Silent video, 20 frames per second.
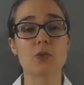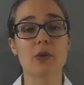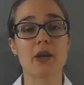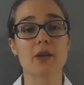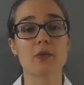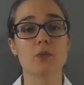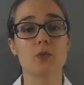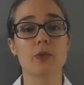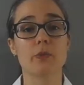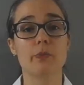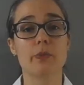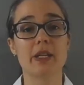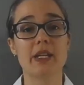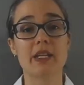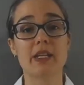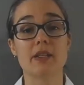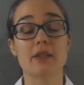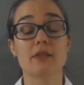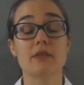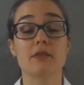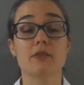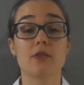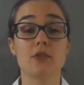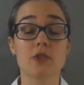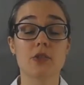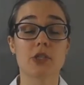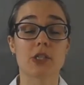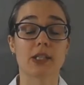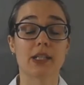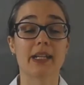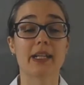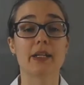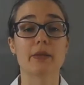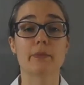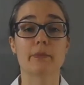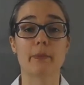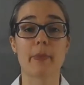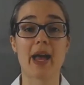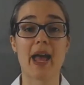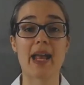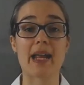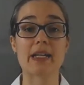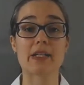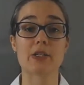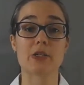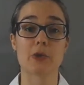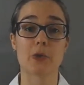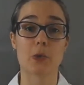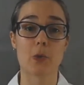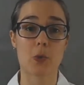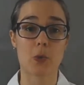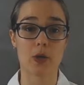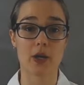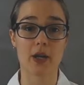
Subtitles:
each one would be usually made to